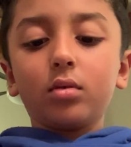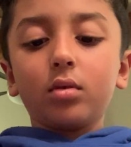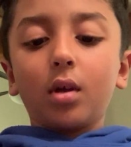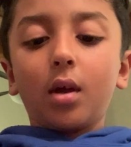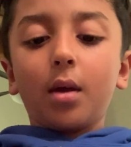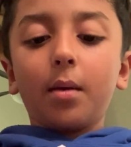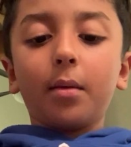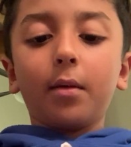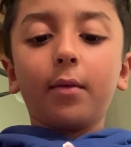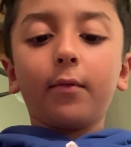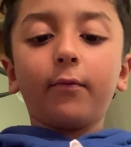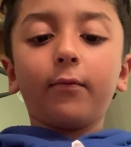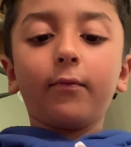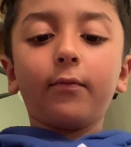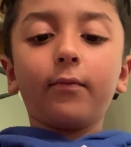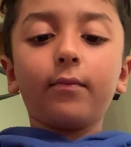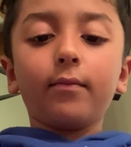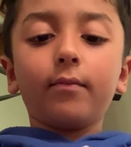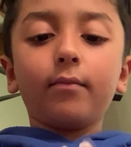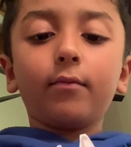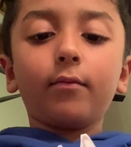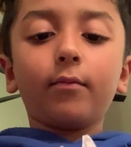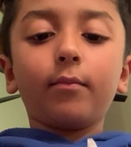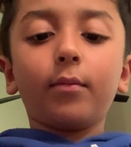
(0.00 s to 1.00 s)
and
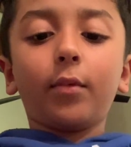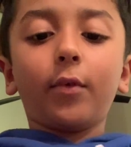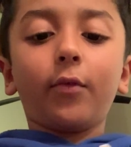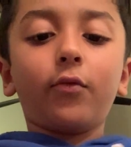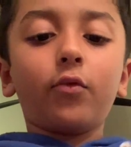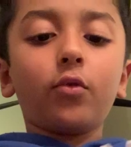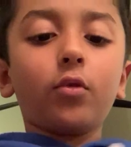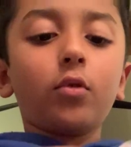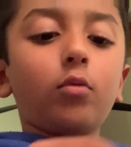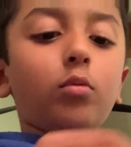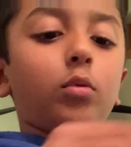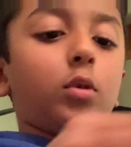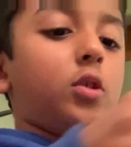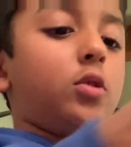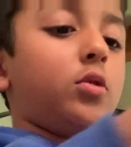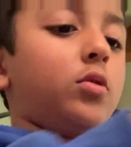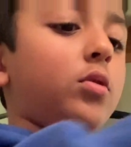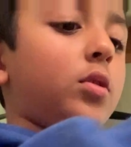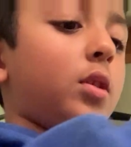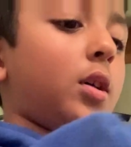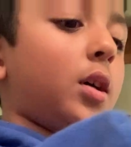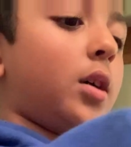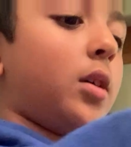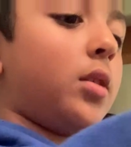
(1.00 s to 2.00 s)
before we do
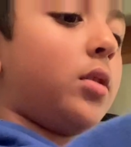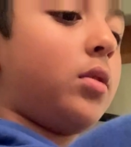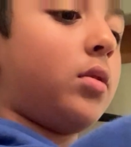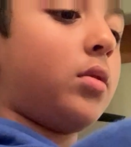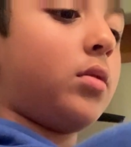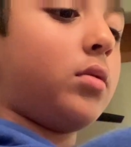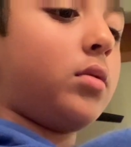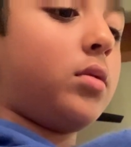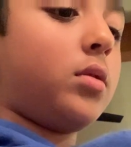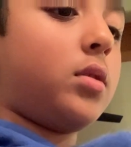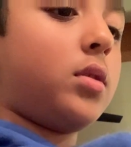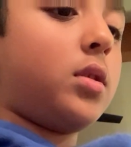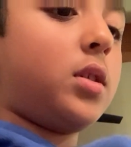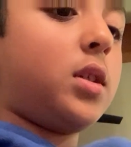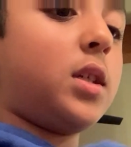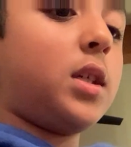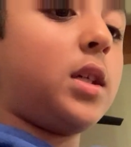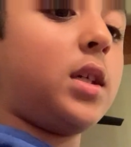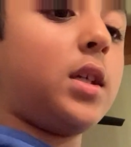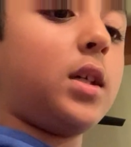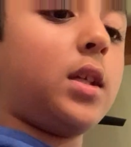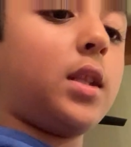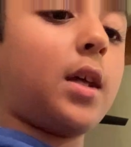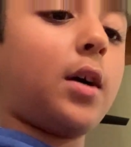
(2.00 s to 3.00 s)
that, you'll
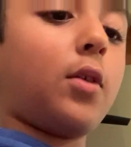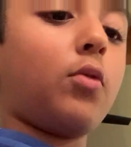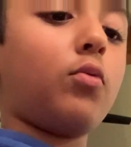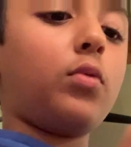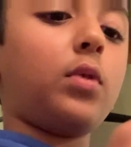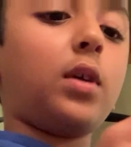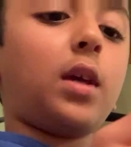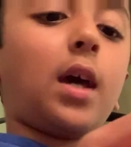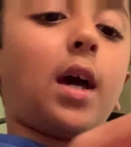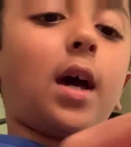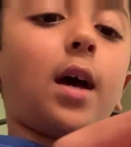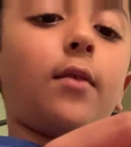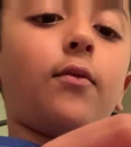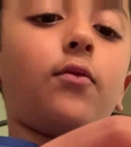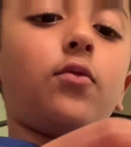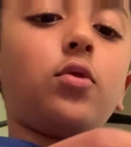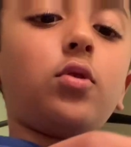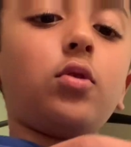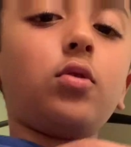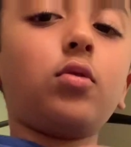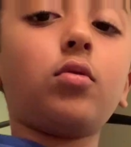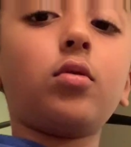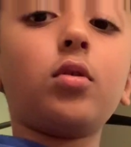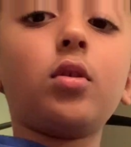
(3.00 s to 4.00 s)
see that we have
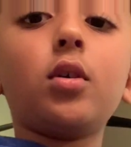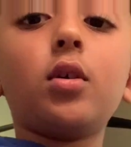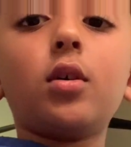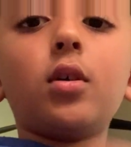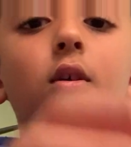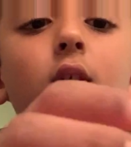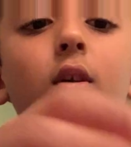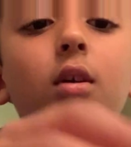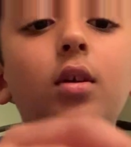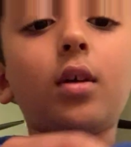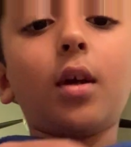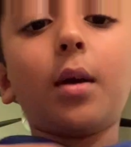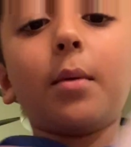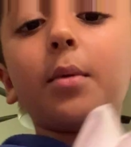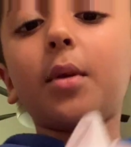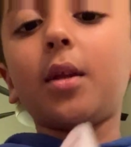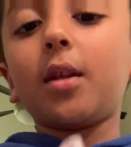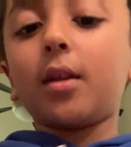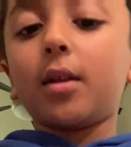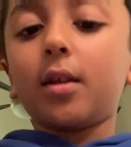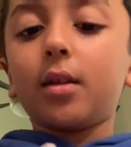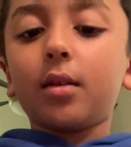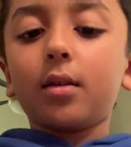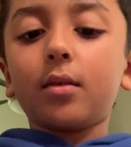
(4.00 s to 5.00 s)
to,
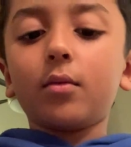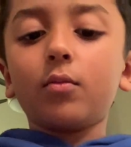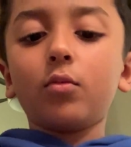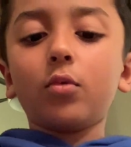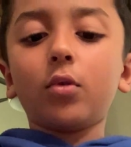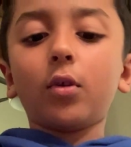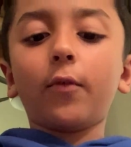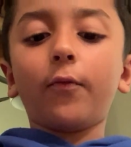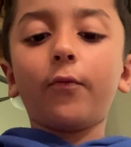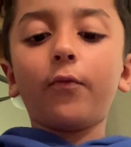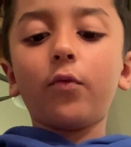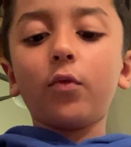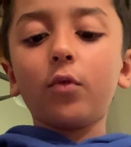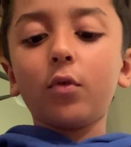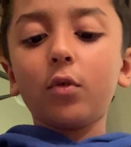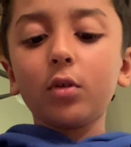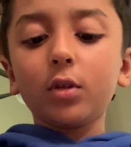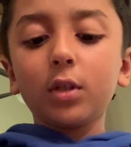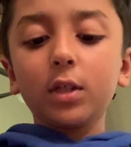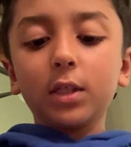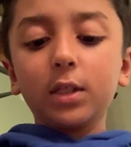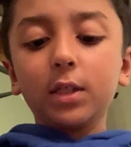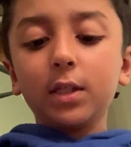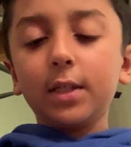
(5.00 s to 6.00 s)
you want to fold
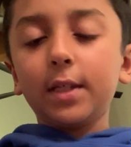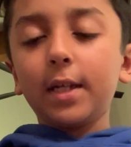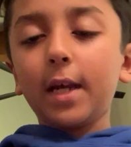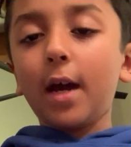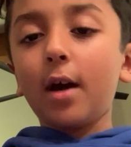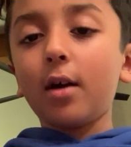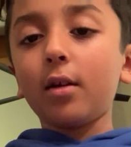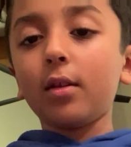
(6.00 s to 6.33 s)
this down